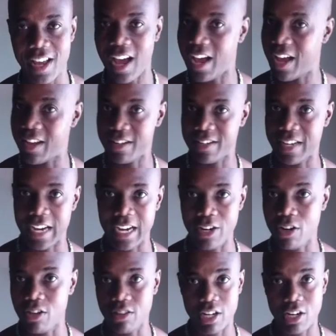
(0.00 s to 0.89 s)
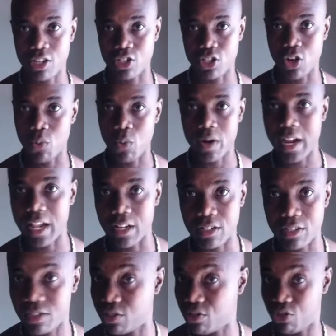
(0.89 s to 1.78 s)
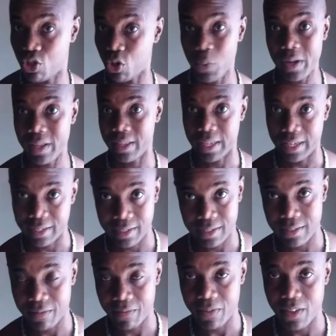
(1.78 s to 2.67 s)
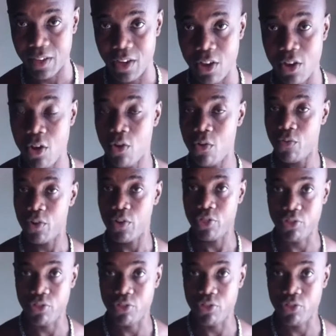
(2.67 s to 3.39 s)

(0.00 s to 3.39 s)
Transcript: And I don't think there's no one else doing this. For